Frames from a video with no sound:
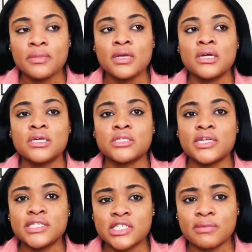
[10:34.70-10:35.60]
So
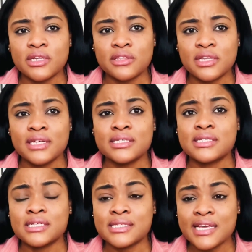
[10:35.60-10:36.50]
these are some of the things.
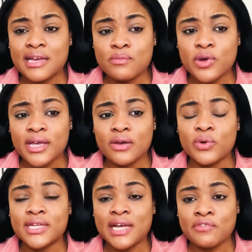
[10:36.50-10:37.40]
The same way
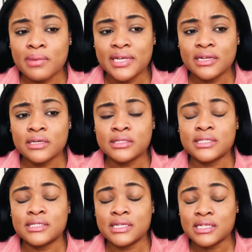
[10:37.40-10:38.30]
with everybody
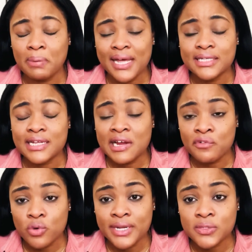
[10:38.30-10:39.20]
else, it applies to
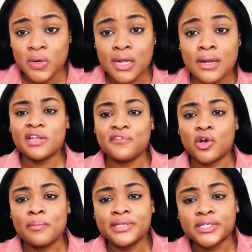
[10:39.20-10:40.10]
everyone as well. If you're
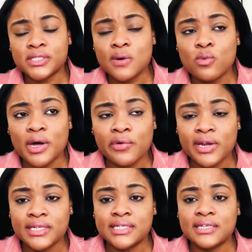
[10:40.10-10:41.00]
coming to someone, a
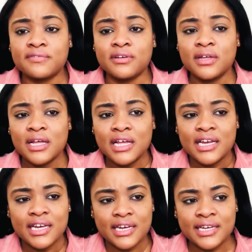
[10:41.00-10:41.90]
relative,
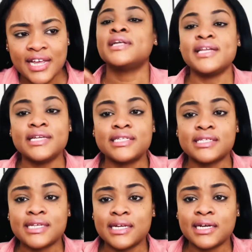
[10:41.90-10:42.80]
they need to
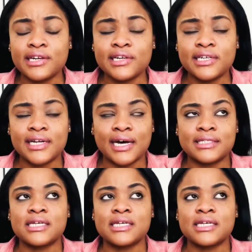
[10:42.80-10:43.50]
state clearly that